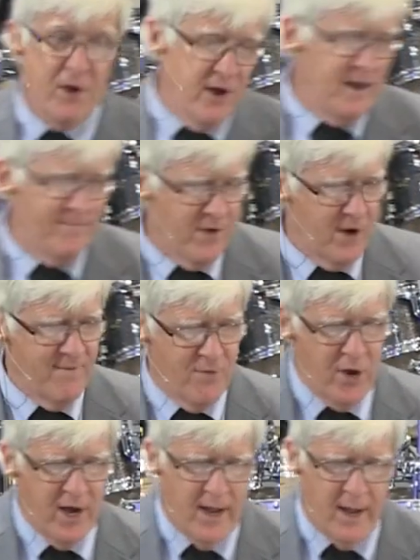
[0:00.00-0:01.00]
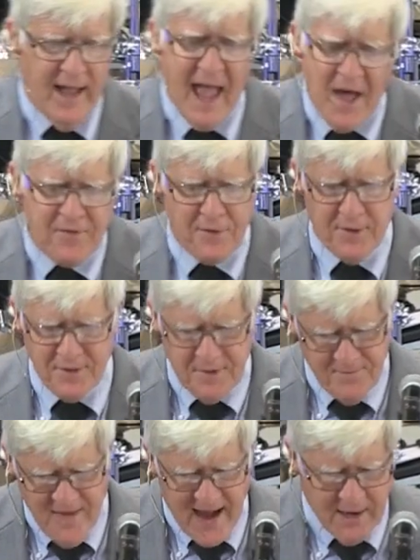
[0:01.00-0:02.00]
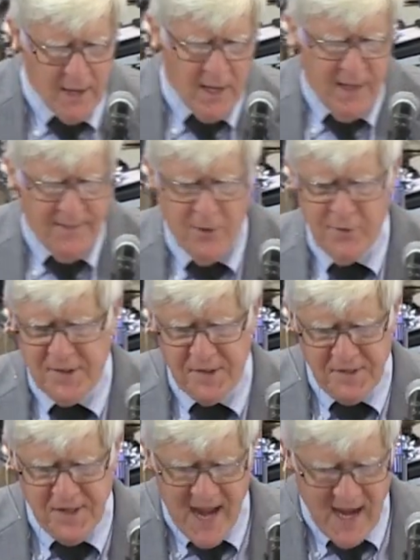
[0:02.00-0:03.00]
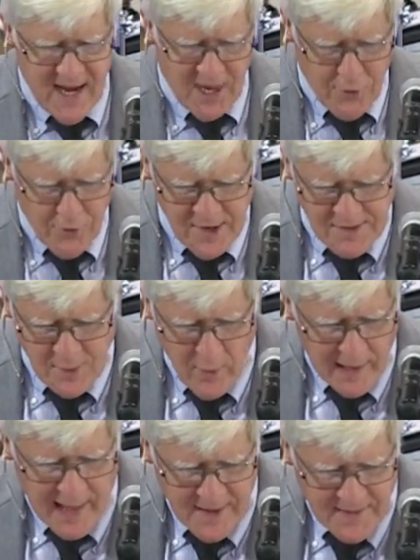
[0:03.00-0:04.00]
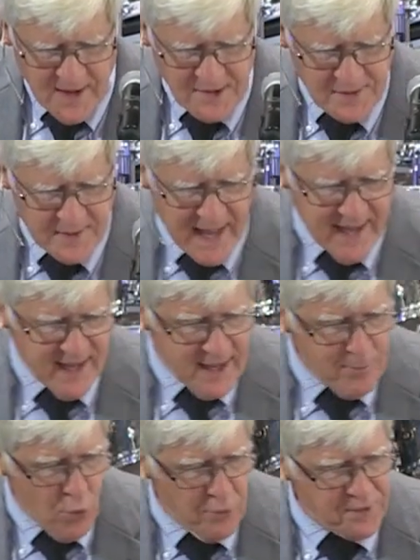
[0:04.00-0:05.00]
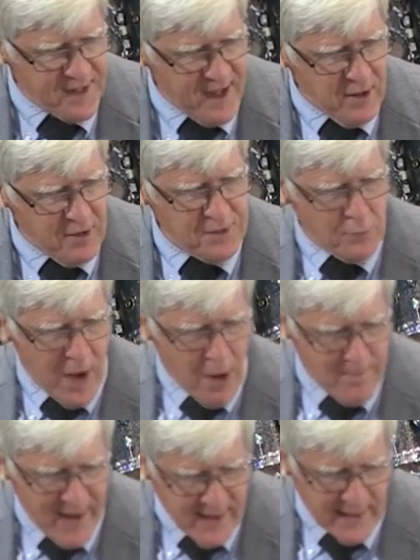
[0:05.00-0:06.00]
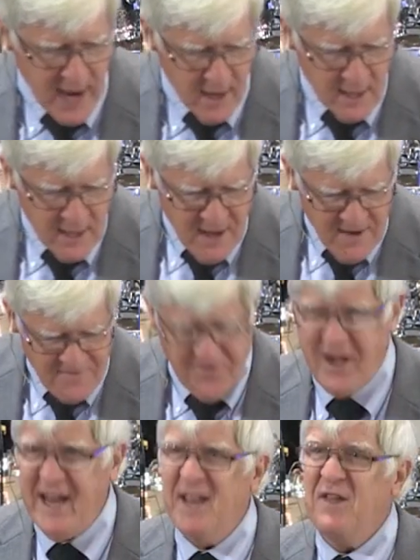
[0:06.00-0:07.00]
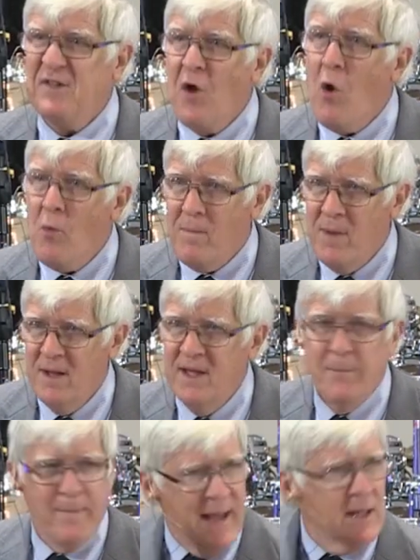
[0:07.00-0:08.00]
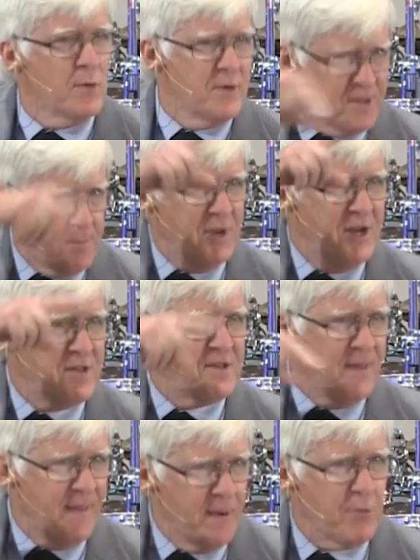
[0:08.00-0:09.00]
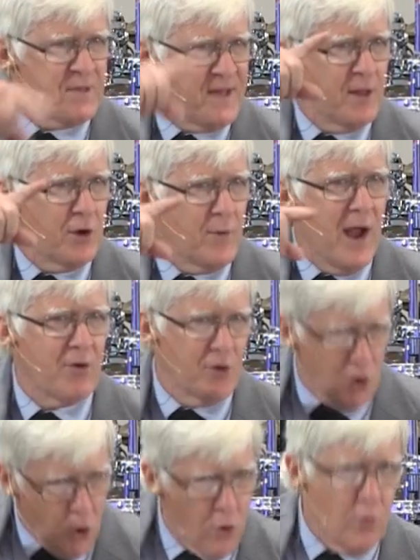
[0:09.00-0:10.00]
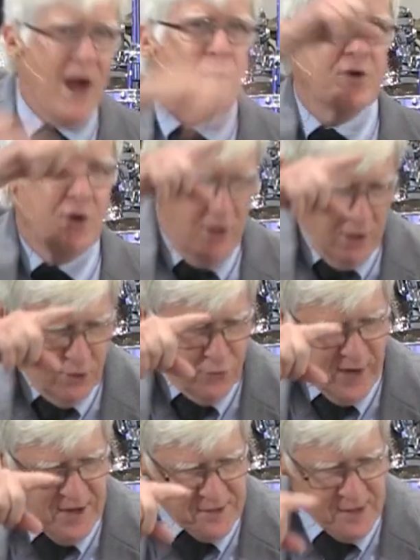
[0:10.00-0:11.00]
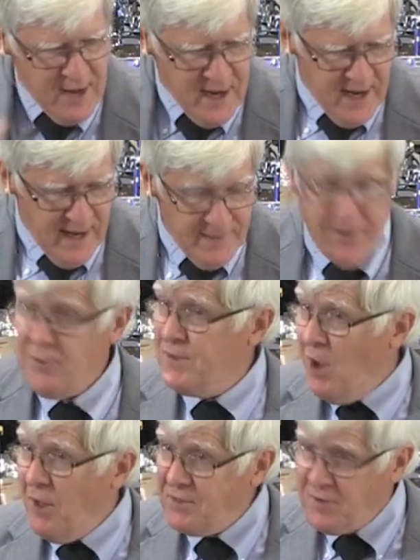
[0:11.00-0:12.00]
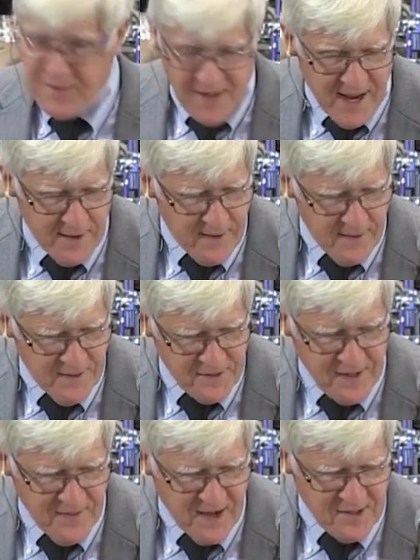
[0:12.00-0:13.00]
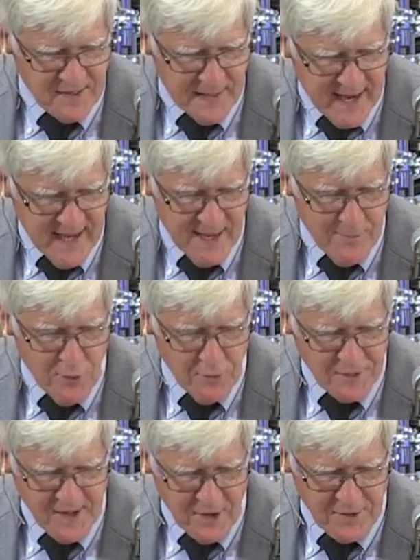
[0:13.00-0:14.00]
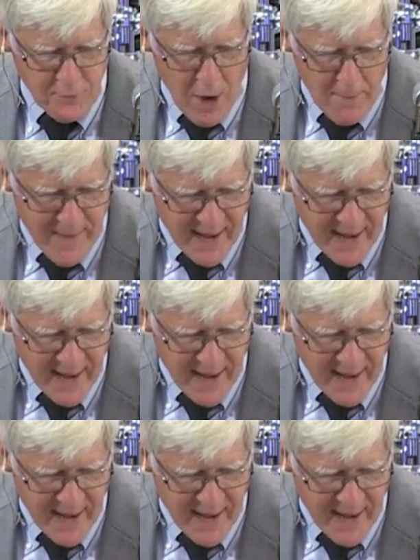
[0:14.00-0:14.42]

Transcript: very, very, very uh, hazardous. In fact, there was a saying in Greece that went like this Let him who sails around Mela forget his home. Mela was the peninsula they were sailing around to go around Greece. There was also a saying that said this Let him who sails around